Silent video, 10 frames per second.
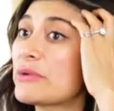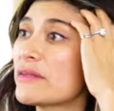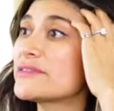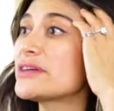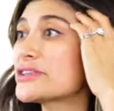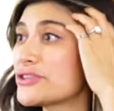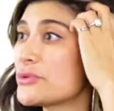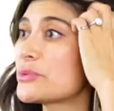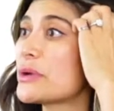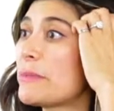we'd love to talk to
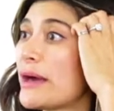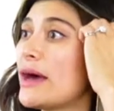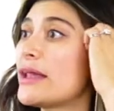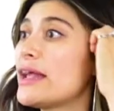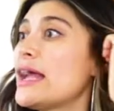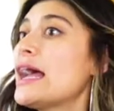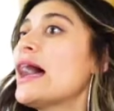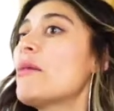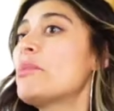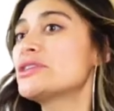you about
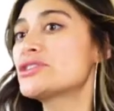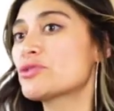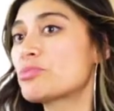a potential